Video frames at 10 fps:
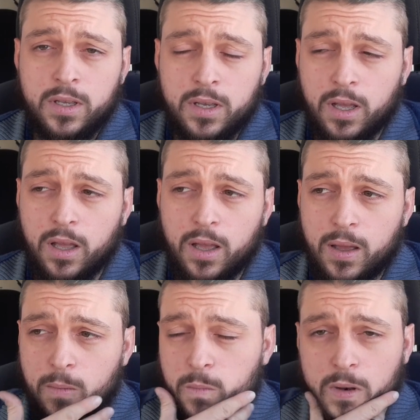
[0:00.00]

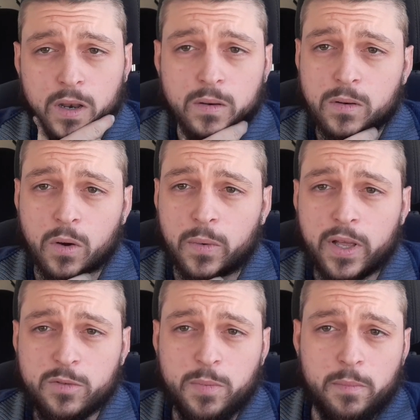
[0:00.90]
No one
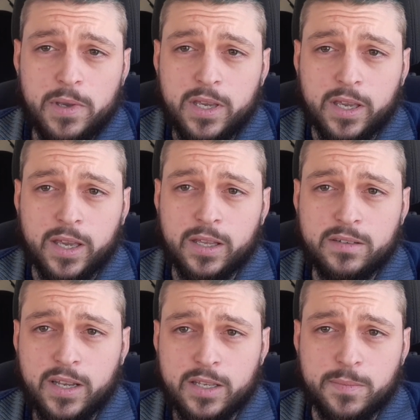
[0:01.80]
else but me can get
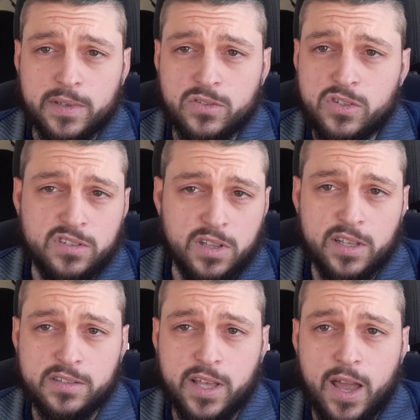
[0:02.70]
text messages
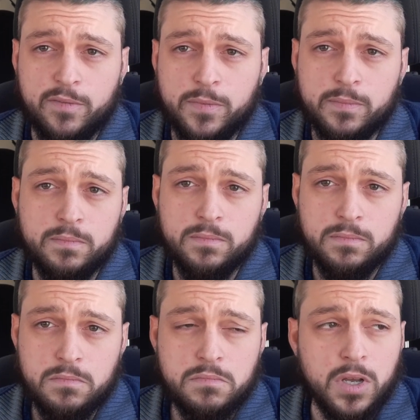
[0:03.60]
unless they have
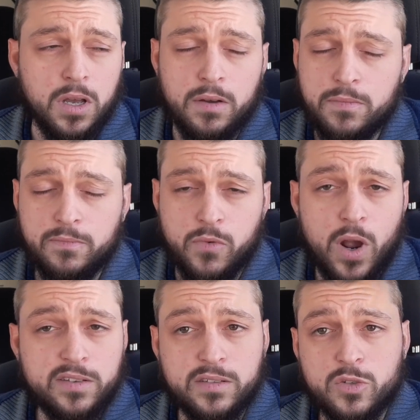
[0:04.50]

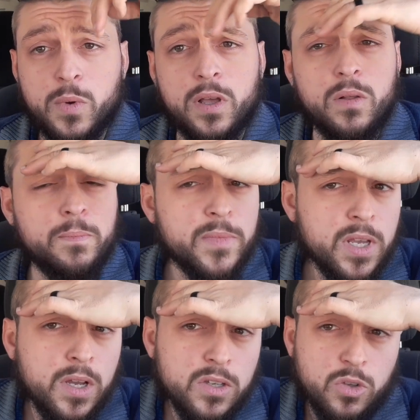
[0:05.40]
Verizon as well.
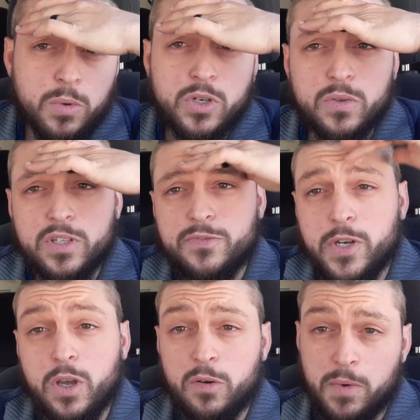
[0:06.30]
So we're doing this
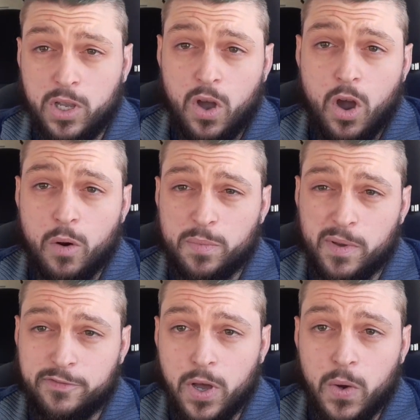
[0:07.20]
video in my car with my
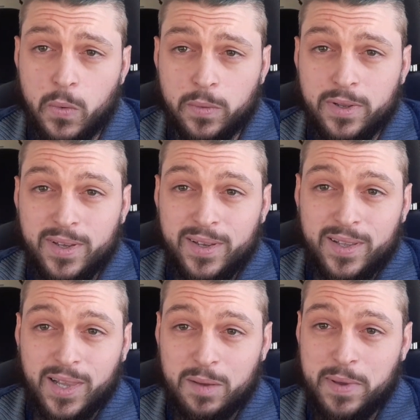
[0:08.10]
phone,
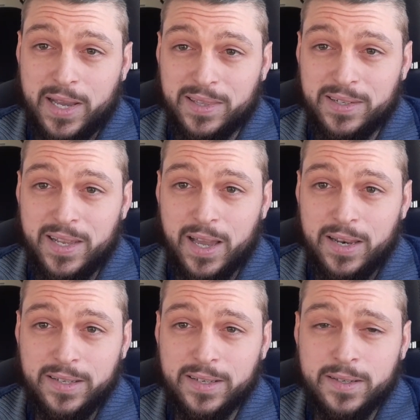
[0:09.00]
like back in the day I
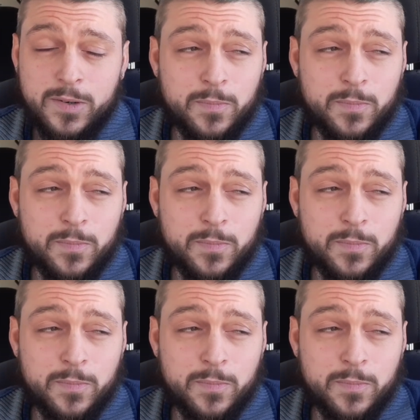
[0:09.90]
did.